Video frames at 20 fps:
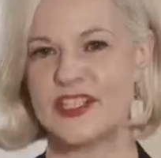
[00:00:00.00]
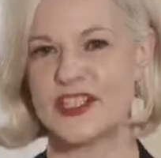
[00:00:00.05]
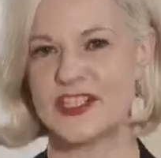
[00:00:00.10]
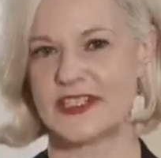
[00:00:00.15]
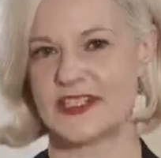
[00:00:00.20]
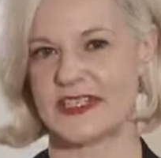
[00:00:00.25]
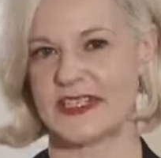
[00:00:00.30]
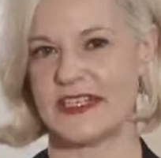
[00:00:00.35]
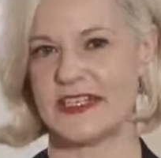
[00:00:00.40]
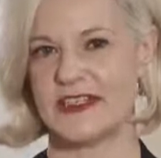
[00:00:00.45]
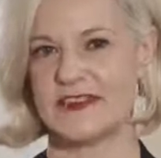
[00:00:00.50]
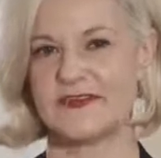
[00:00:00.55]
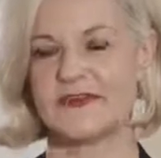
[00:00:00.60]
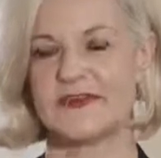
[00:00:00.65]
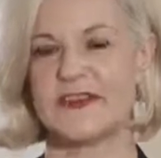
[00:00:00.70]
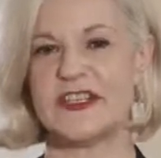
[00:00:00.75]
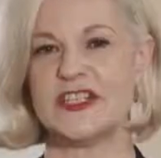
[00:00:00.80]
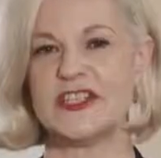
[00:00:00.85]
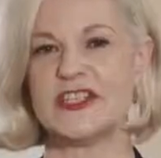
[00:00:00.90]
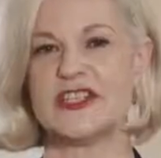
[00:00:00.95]
seat
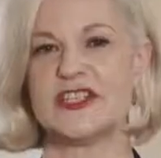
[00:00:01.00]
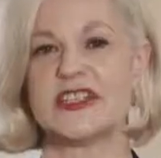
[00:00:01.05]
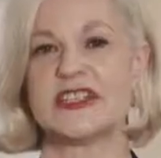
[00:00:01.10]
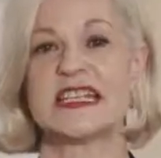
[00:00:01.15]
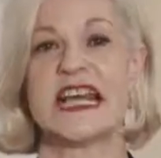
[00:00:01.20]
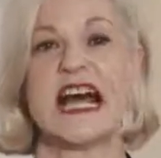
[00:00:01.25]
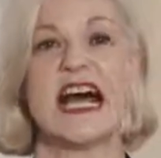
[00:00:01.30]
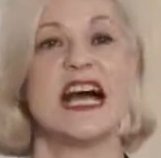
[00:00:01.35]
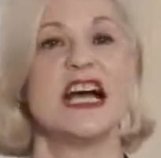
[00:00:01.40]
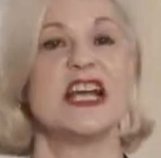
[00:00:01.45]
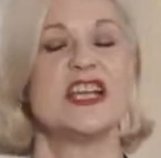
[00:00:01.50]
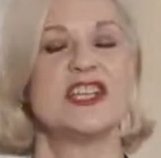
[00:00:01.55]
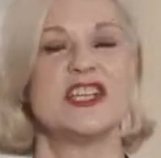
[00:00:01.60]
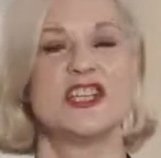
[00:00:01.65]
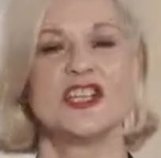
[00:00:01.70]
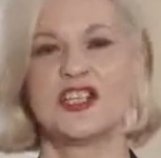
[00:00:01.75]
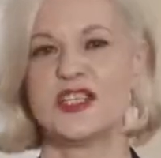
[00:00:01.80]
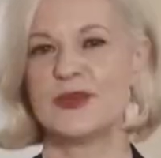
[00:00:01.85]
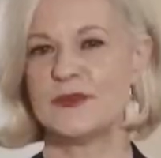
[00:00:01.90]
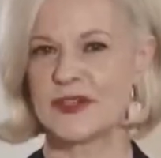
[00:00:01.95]
features a
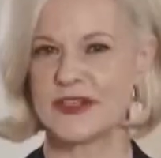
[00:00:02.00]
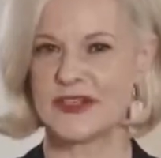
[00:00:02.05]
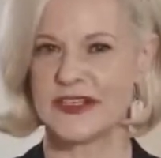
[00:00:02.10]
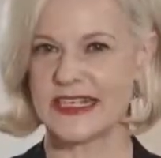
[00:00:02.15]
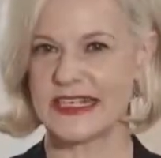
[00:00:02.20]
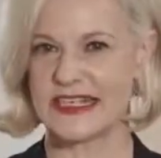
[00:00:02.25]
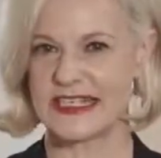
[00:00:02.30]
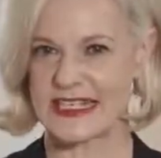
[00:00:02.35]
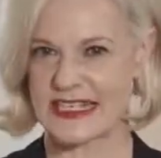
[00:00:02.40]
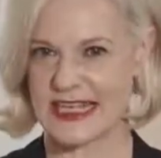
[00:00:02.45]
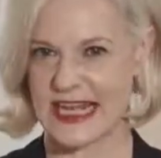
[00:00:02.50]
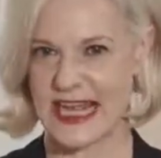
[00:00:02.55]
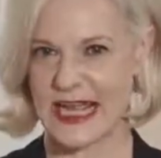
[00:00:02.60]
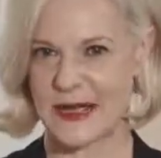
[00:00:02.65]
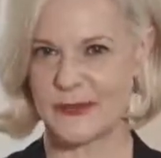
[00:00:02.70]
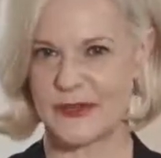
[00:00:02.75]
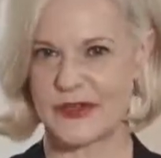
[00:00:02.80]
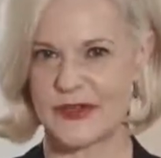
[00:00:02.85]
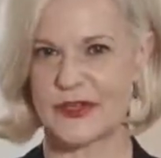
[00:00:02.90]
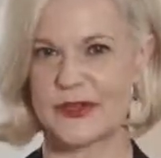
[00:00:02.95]
shimmering slab